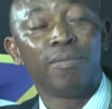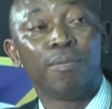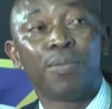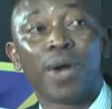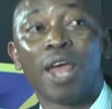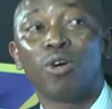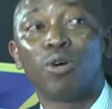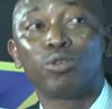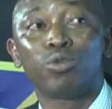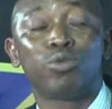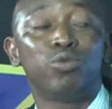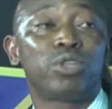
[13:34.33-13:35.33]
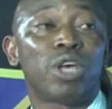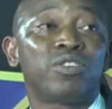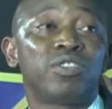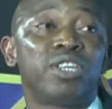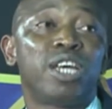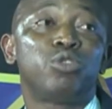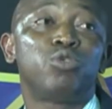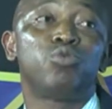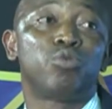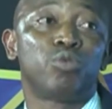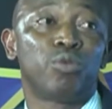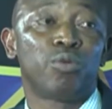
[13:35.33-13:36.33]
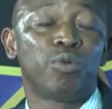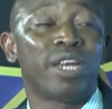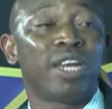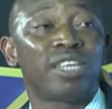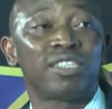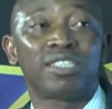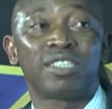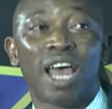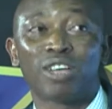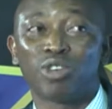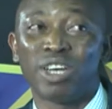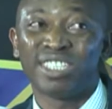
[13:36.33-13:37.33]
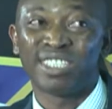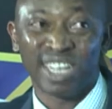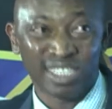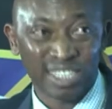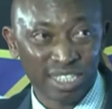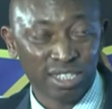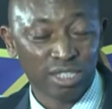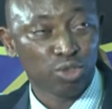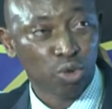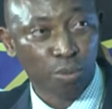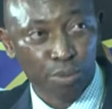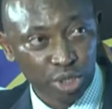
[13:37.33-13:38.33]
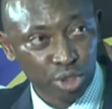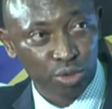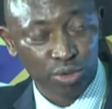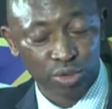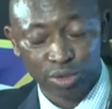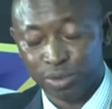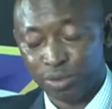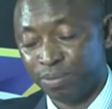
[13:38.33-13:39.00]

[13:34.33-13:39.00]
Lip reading: prior to 2002, when NASSIT actually started its operations.